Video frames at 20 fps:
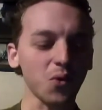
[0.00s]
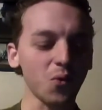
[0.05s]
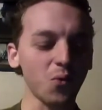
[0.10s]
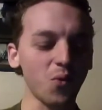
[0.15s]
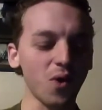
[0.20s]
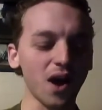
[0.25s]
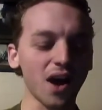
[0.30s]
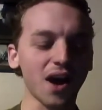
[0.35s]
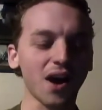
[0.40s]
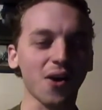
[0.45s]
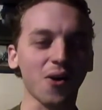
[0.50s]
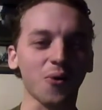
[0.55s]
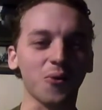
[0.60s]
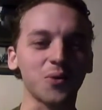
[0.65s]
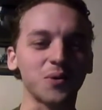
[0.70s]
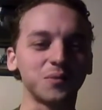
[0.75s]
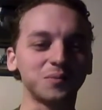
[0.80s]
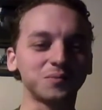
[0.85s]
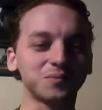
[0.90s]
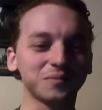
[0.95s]

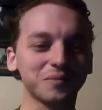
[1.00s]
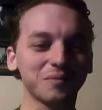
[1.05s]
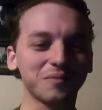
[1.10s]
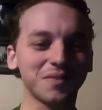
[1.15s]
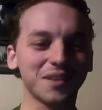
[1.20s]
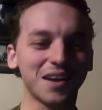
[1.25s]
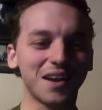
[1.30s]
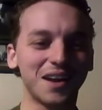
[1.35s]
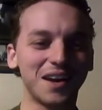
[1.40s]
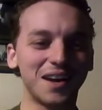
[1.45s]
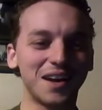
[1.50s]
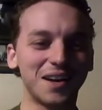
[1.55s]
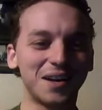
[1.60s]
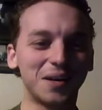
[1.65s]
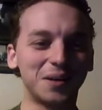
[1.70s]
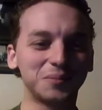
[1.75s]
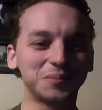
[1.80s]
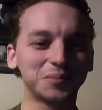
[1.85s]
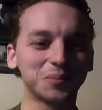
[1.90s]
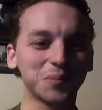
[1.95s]
Wow!
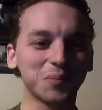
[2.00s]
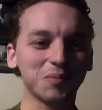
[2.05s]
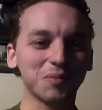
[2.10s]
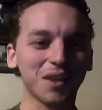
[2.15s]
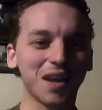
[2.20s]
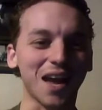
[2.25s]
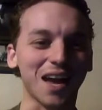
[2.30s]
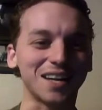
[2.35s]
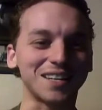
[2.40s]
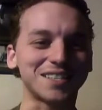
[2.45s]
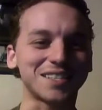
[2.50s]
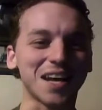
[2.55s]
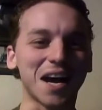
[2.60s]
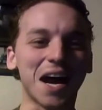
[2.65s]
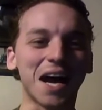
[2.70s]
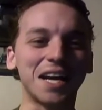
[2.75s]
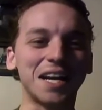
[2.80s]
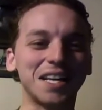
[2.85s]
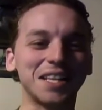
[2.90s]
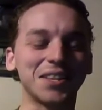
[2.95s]
That
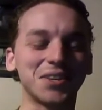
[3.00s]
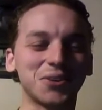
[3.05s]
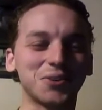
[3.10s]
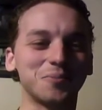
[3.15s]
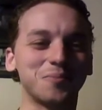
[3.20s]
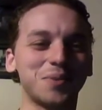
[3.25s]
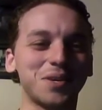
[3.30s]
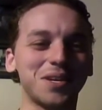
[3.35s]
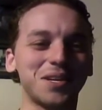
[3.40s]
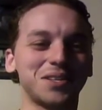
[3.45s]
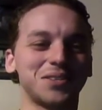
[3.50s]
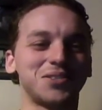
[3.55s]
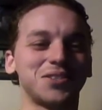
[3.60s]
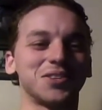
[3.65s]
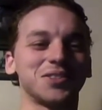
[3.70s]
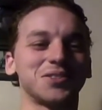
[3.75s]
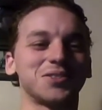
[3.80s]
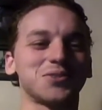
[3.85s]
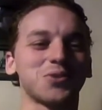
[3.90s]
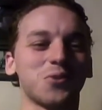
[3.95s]
tiny little piece
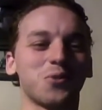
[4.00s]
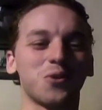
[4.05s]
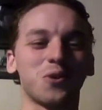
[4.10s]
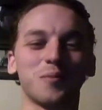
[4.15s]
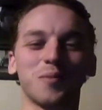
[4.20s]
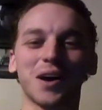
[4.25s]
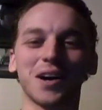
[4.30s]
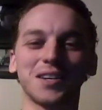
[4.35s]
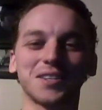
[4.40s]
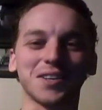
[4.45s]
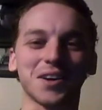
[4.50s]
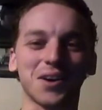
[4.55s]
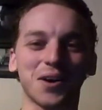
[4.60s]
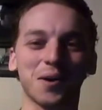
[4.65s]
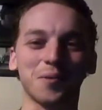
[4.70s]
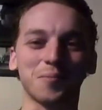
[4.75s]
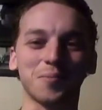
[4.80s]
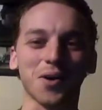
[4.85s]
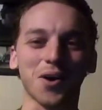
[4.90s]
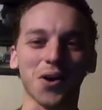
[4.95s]
just tore my tongue
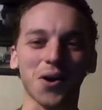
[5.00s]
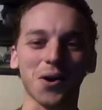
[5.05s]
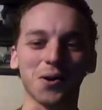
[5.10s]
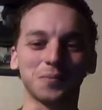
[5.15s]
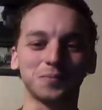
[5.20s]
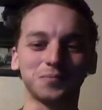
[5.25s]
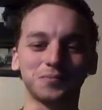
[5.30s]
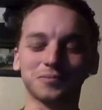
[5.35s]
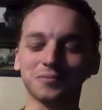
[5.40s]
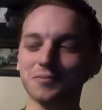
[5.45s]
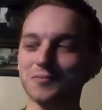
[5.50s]
apart.